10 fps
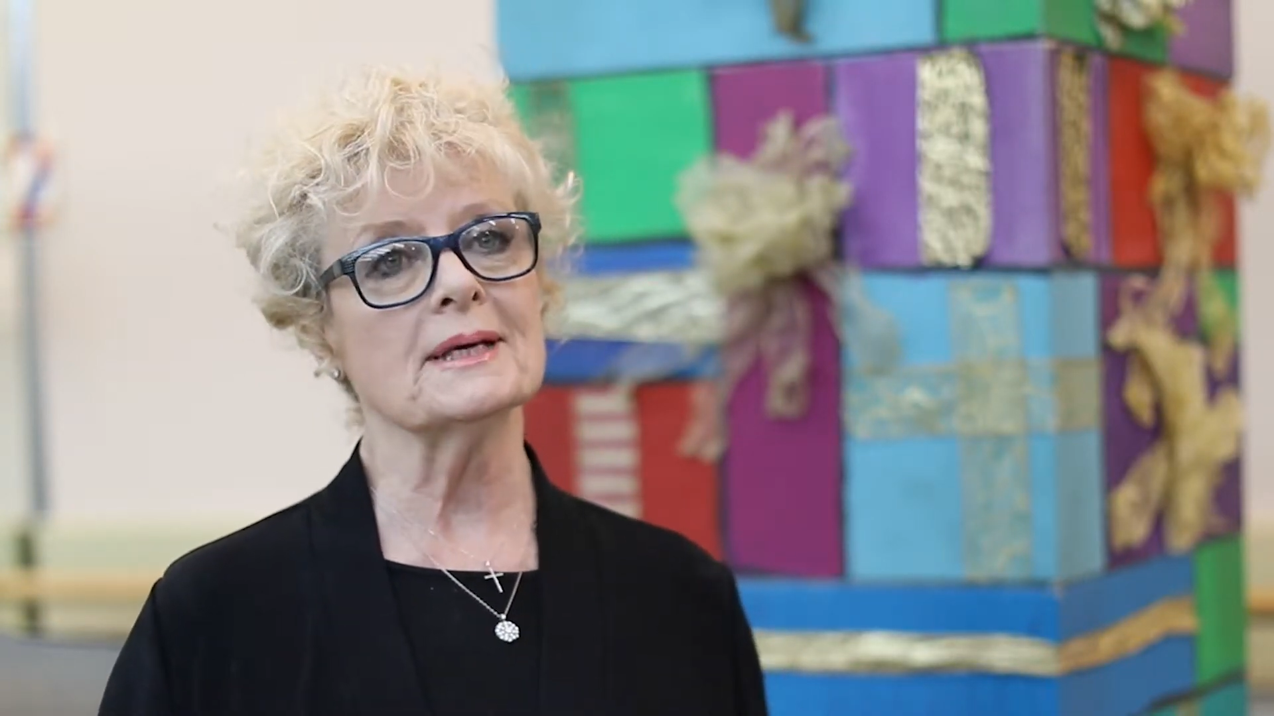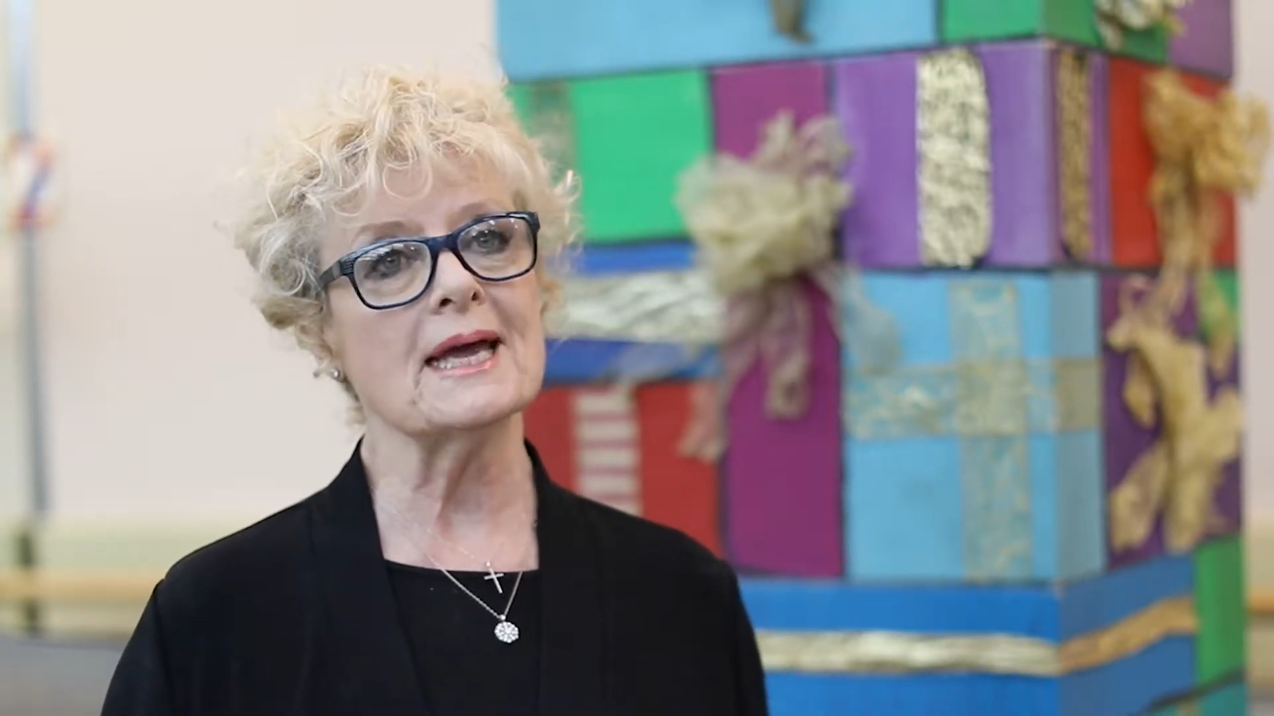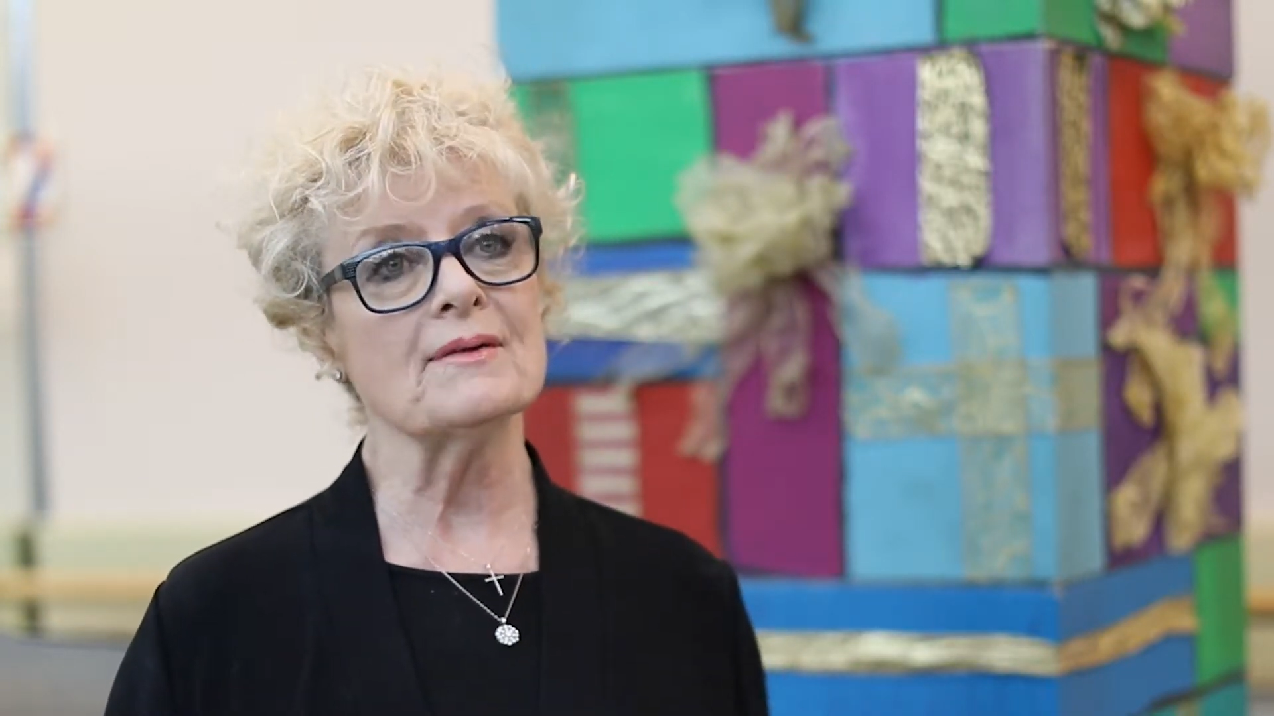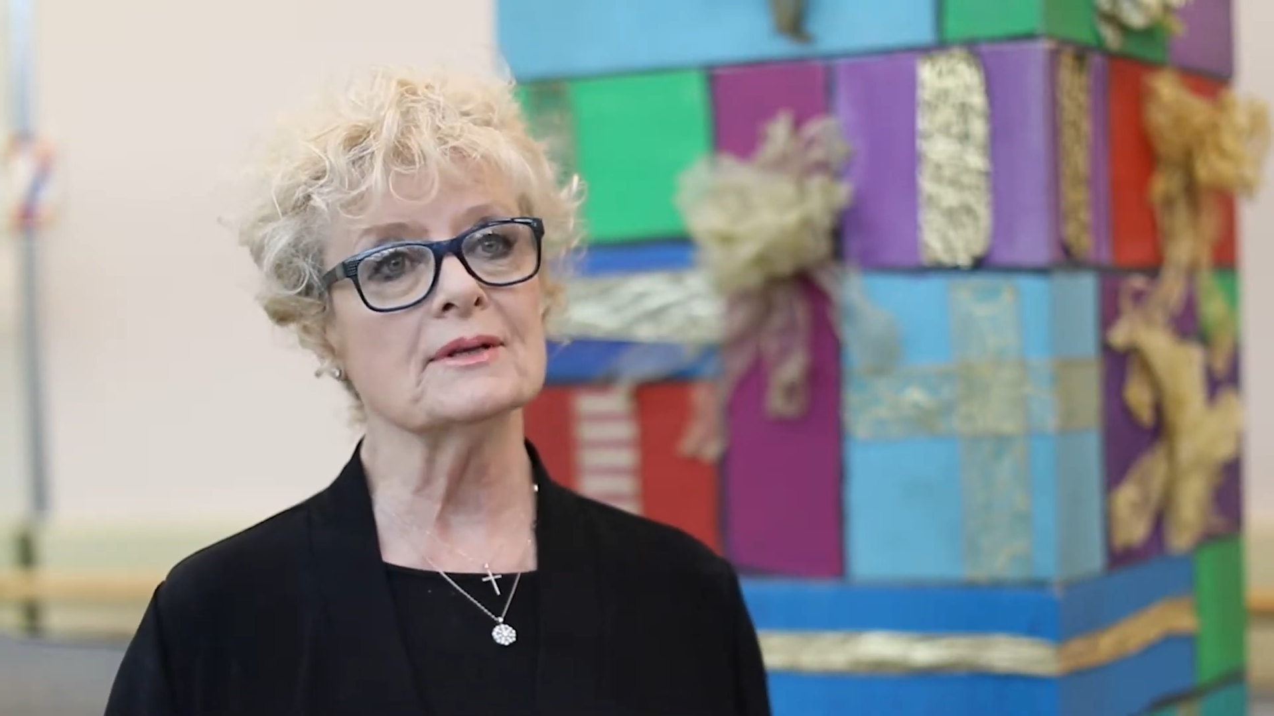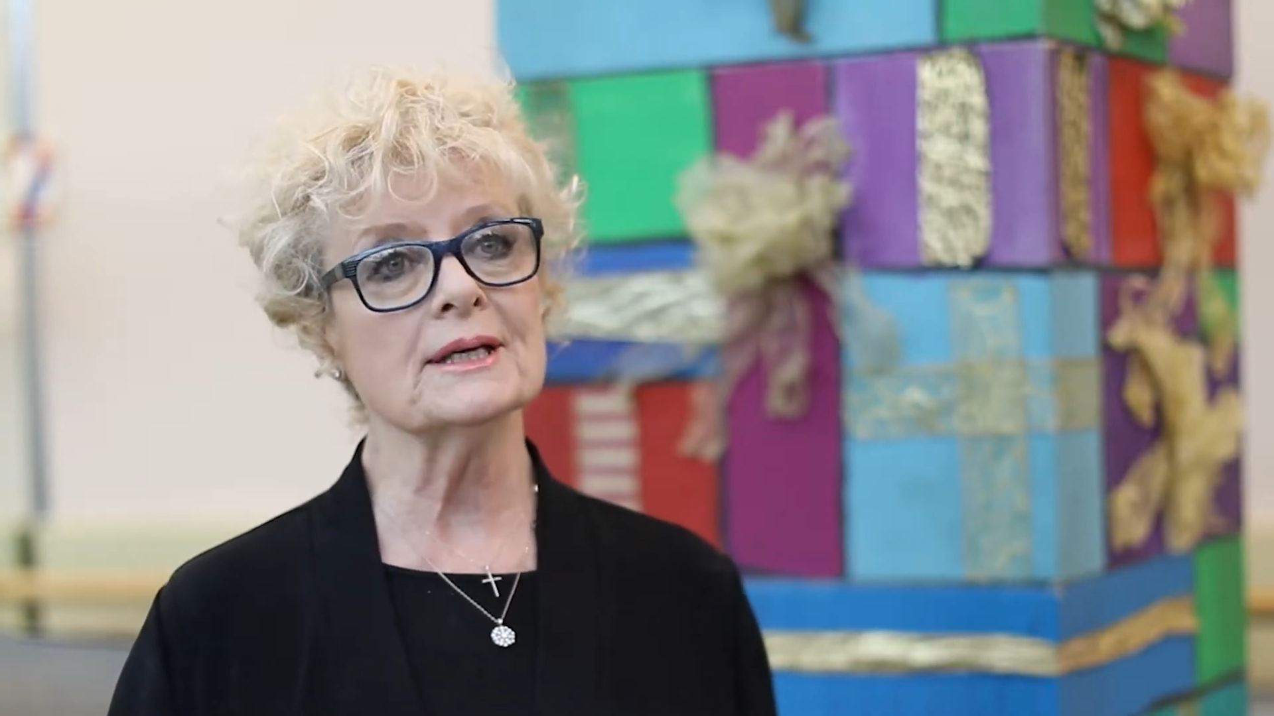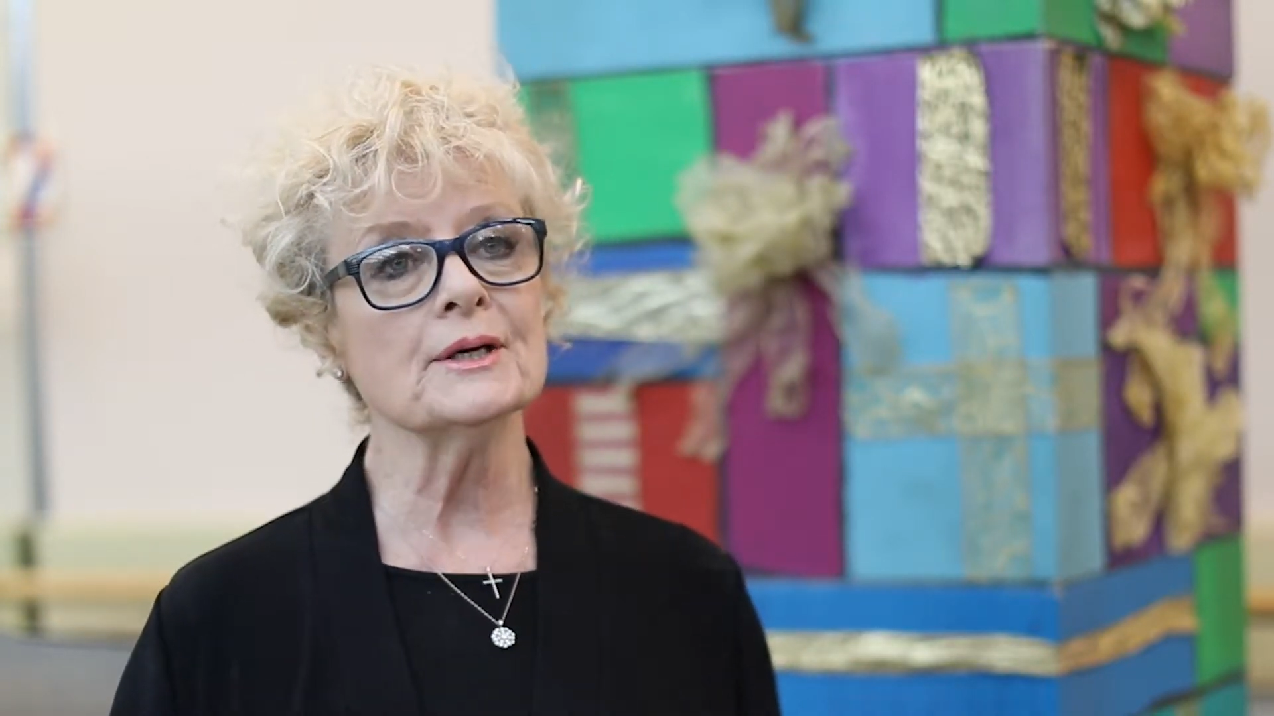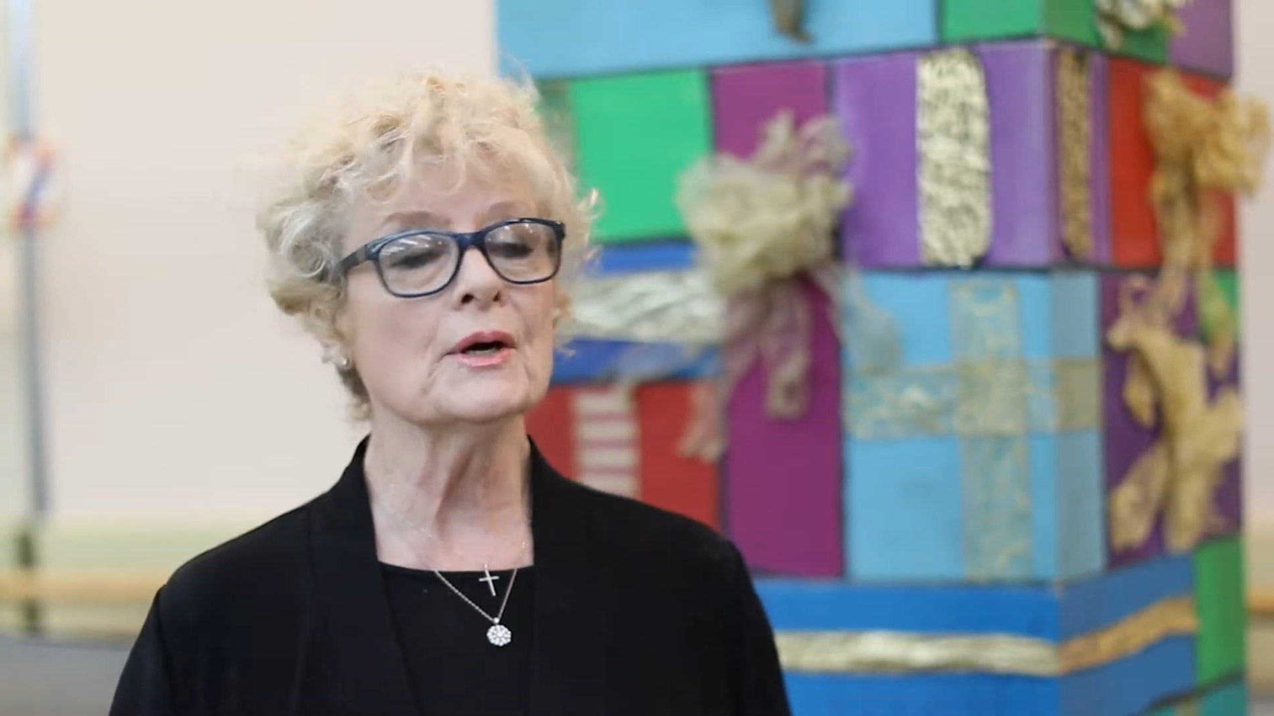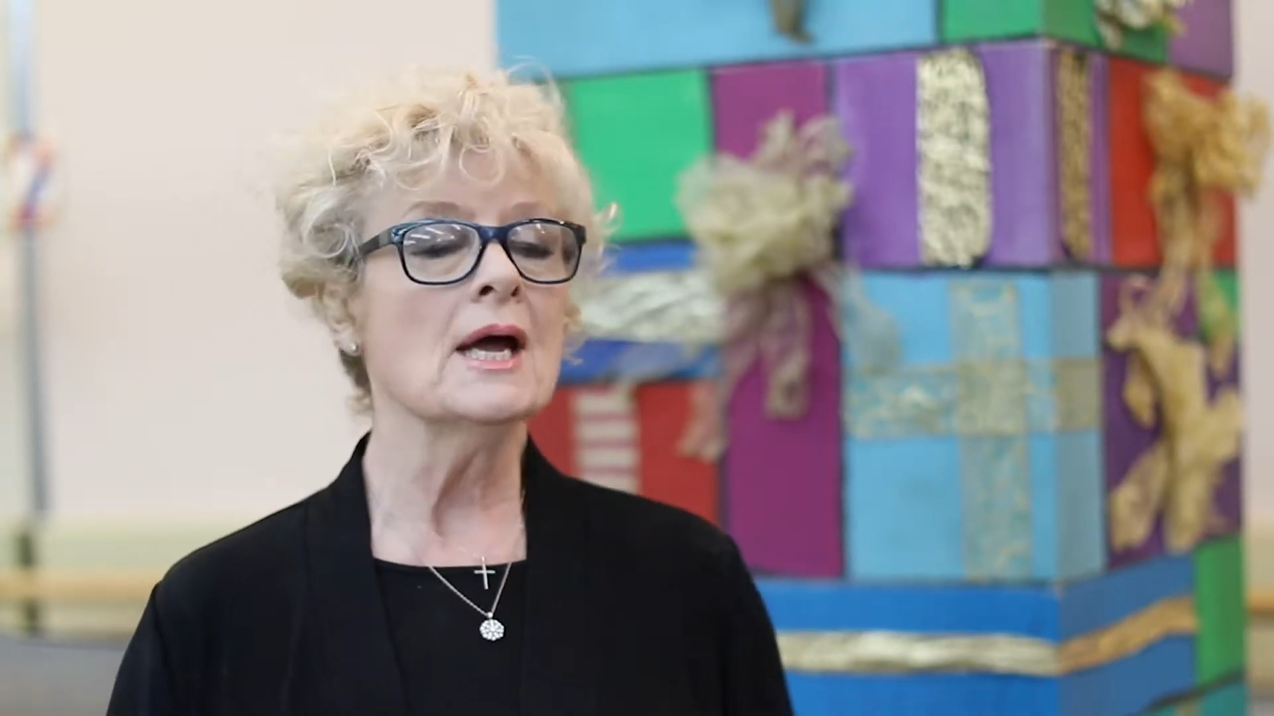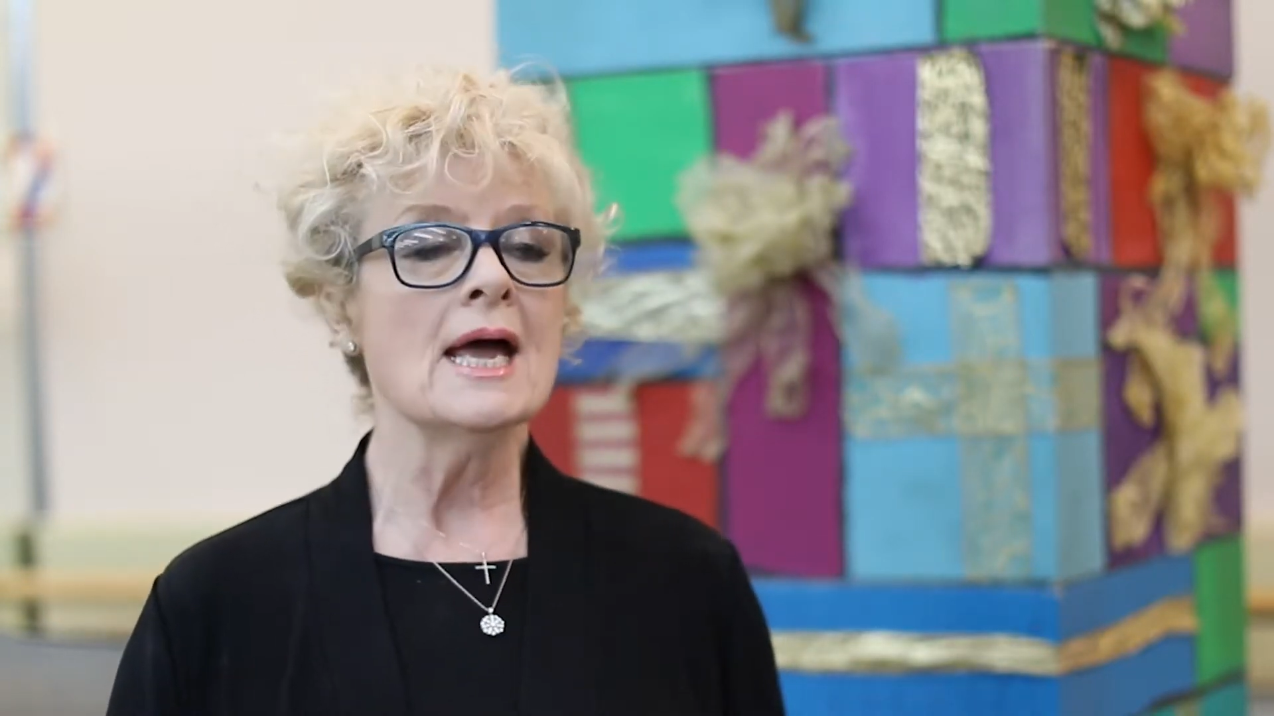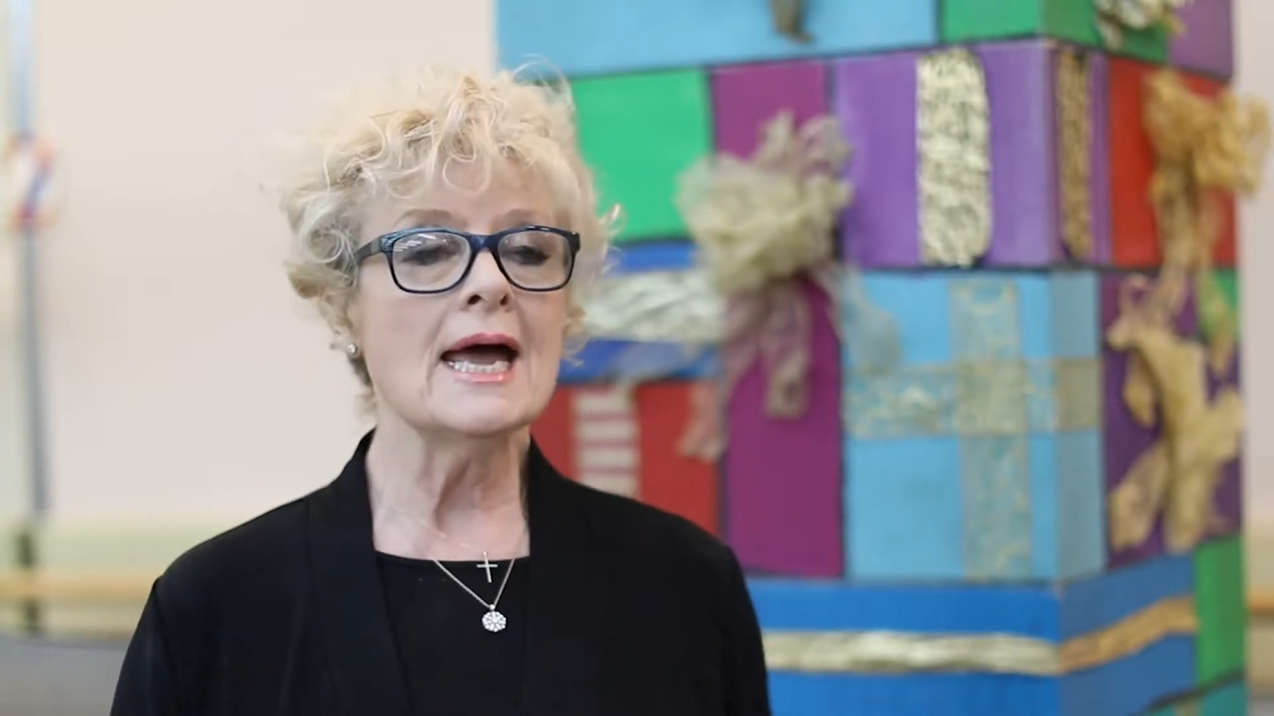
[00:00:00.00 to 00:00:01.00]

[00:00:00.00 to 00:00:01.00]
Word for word: and Cavalier.